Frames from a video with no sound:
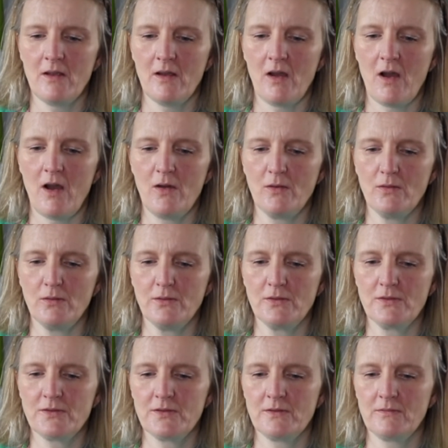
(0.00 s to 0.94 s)

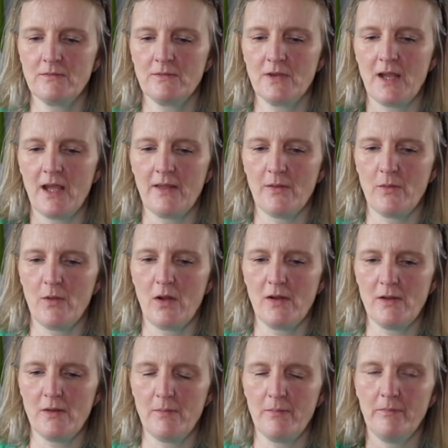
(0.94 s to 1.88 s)
holds together while
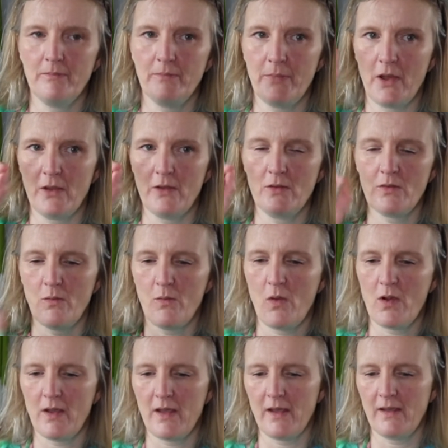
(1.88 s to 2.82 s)
you poke
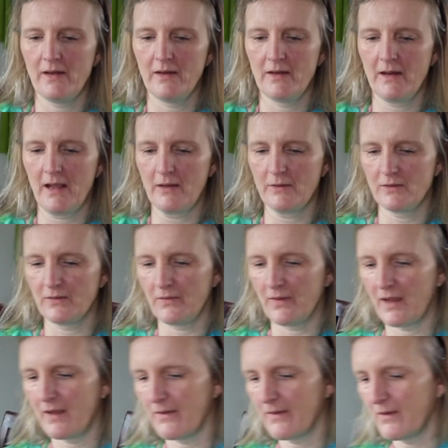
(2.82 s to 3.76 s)
wire in and out of
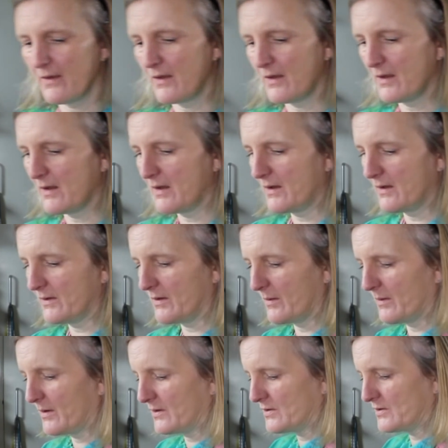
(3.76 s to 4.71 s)
it. So
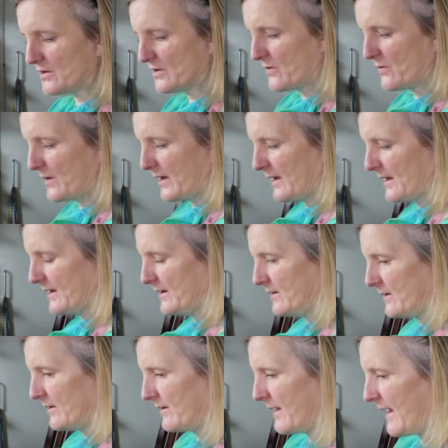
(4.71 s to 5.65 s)
I'm going to just quickly
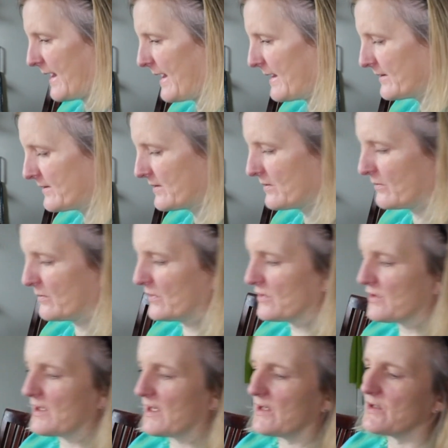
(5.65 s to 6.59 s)
do that, and you're
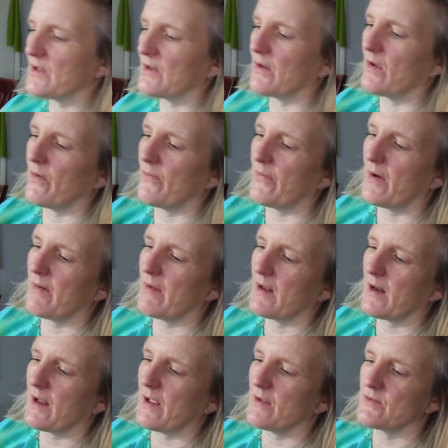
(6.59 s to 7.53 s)
stitching very
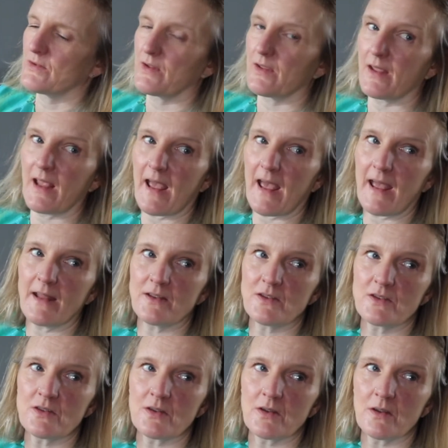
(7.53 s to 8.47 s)
close to the
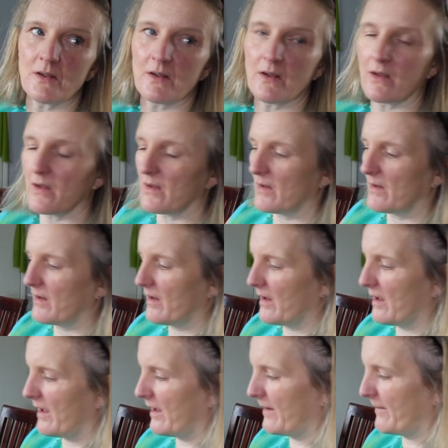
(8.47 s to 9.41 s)
edge
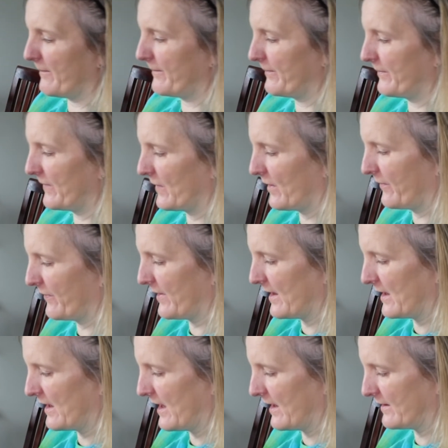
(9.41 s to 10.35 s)
of
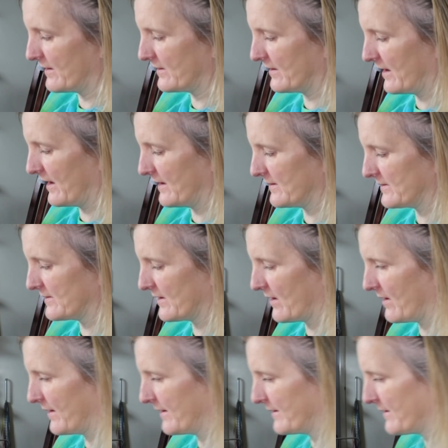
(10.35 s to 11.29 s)
the
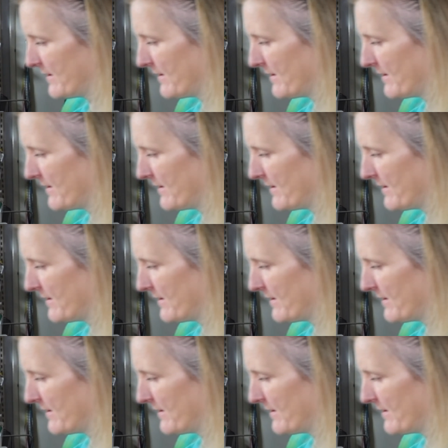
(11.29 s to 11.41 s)
inside.